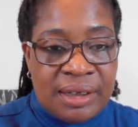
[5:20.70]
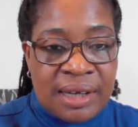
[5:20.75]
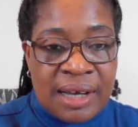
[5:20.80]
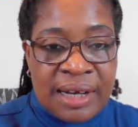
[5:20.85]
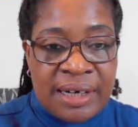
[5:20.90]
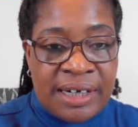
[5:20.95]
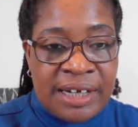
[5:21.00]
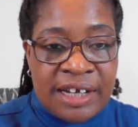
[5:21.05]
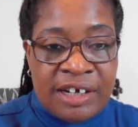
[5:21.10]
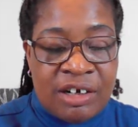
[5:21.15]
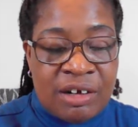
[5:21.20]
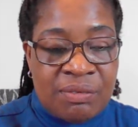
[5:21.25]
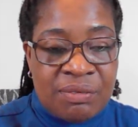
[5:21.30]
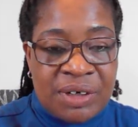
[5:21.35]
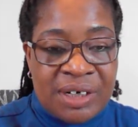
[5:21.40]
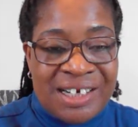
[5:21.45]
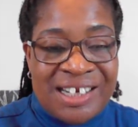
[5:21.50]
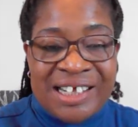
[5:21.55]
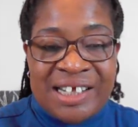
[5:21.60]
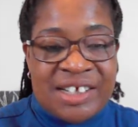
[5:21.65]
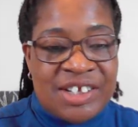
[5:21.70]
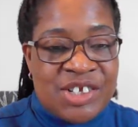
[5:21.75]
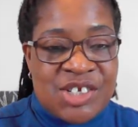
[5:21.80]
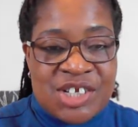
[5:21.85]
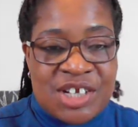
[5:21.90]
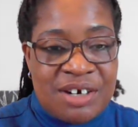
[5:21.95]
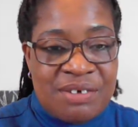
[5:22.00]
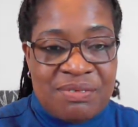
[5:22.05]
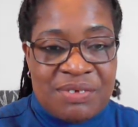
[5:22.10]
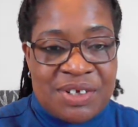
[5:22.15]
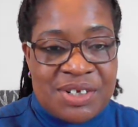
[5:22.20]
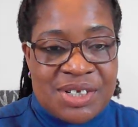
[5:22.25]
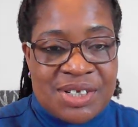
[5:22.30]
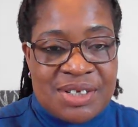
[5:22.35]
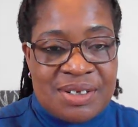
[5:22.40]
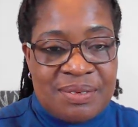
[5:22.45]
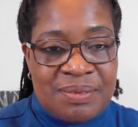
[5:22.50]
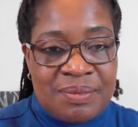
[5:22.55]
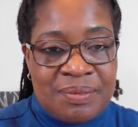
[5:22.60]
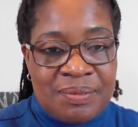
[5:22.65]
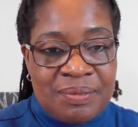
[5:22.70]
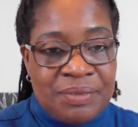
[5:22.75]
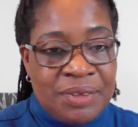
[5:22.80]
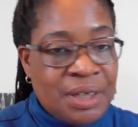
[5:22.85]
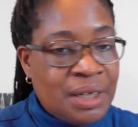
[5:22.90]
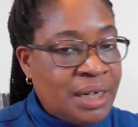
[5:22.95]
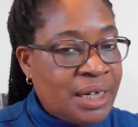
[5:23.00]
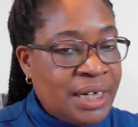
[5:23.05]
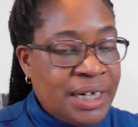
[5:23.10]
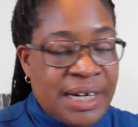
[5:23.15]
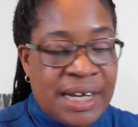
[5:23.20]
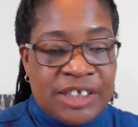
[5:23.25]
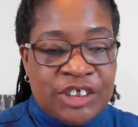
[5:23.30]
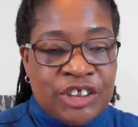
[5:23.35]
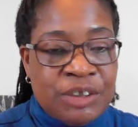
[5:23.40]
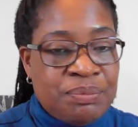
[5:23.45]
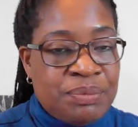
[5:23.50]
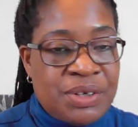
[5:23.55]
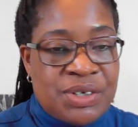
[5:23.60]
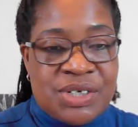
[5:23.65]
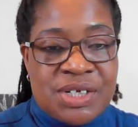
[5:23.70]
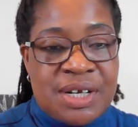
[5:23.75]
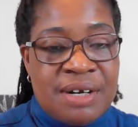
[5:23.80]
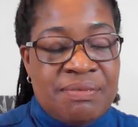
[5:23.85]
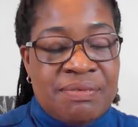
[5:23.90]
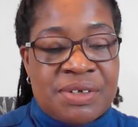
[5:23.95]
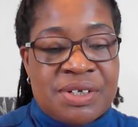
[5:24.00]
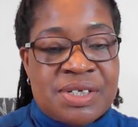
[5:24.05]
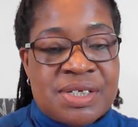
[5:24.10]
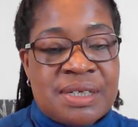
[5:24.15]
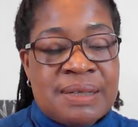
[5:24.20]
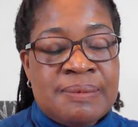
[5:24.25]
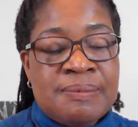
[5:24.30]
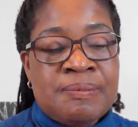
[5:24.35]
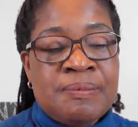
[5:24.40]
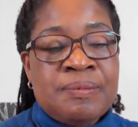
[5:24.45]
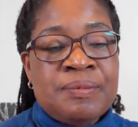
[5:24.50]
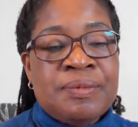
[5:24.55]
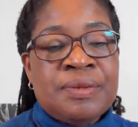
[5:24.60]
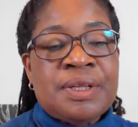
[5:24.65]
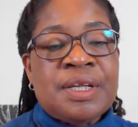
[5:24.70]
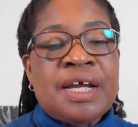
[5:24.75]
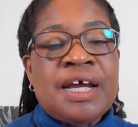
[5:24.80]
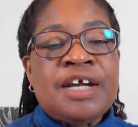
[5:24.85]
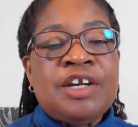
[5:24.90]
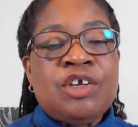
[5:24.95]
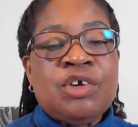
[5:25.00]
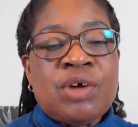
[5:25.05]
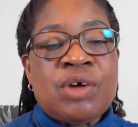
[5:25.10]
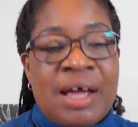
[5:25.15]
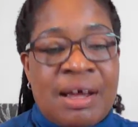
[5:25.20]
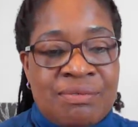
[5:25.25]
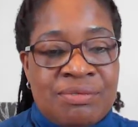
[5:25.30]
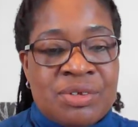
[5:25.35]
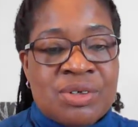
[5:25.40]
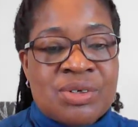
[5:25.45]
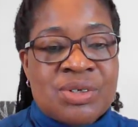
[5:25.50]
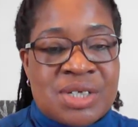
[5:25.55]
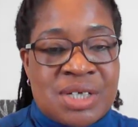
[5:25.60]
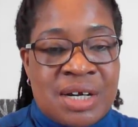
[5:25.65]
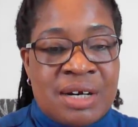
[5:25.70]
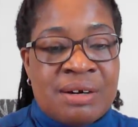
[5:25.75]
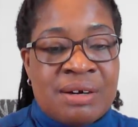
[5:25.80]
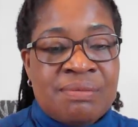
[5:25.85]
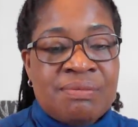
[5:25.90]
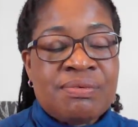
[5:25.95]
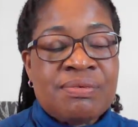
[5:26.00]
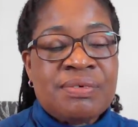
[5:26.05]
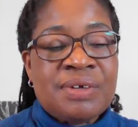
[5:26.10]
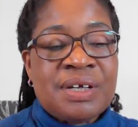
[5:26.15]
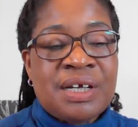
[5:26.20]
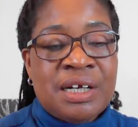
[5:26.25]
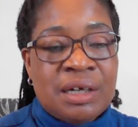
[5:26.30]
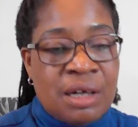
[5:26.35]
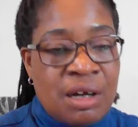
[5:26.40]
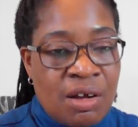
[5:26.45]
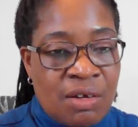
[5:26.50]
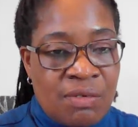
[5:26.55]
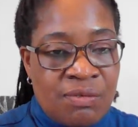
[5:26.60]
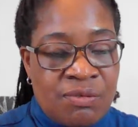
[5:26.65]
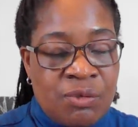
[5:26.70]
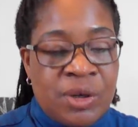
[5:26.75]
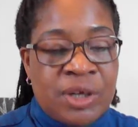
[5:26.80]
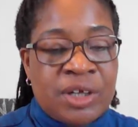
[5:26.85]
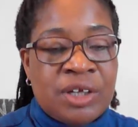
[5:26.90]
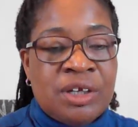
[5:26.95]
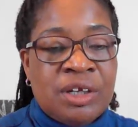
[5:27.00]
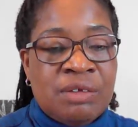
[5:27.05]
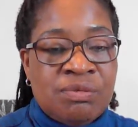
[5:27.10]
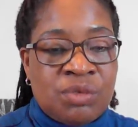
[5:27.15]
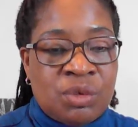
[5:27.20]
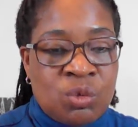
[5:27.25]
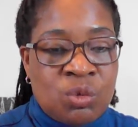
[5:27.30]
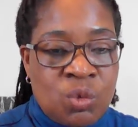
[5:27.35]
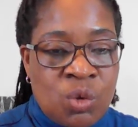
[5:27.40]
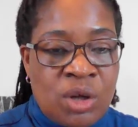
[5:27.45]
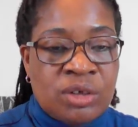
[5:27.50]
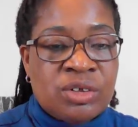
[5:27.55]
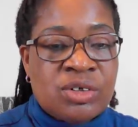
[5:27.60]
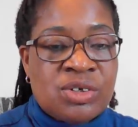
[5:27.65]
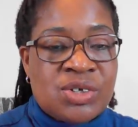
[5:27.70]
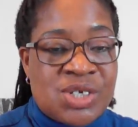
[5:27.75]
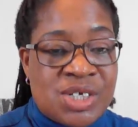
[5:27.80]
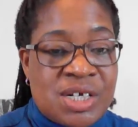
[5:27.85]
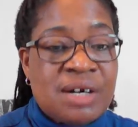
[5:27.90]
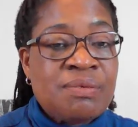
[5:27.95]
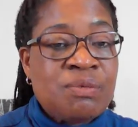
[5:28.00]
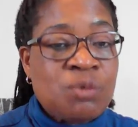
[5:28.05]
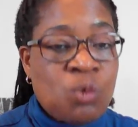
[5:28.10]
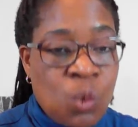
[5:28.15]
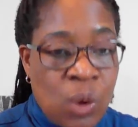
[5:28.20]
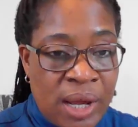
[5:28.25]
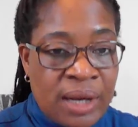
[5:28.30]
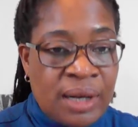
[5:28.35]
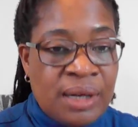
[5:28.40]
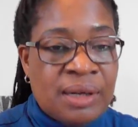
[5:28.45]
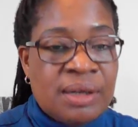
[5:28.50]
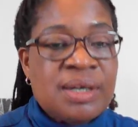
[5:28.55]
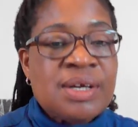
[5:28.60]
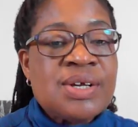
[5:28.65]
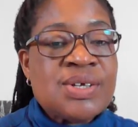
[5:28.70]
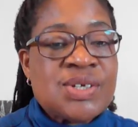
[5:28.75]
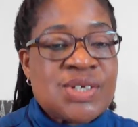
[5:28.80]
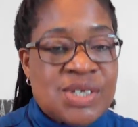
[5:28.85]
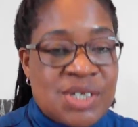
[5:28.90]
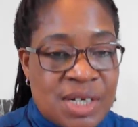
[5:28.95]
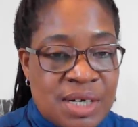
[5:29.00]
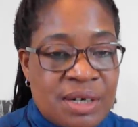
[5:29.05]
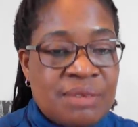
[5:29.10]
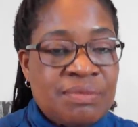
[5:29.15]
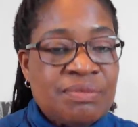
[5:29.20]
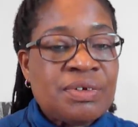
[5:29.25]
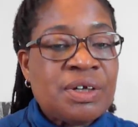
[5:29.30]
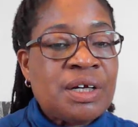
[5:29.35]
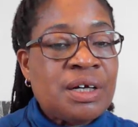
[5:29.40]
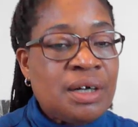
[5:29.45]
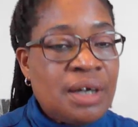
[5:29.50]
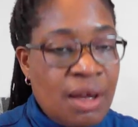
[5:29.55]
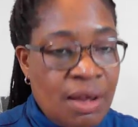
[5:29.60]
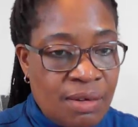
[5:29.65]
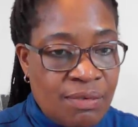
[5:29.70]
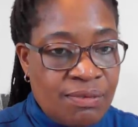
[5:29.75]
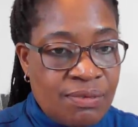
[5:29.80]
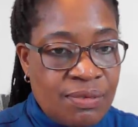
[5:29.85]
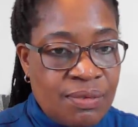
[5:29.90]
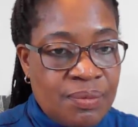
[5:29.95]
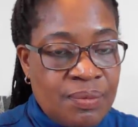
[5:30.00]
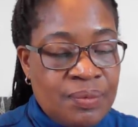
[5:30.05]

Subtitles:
at the end of the day is service. Leadership is service. And you have to serve in love. If you want to serve well, serve in love.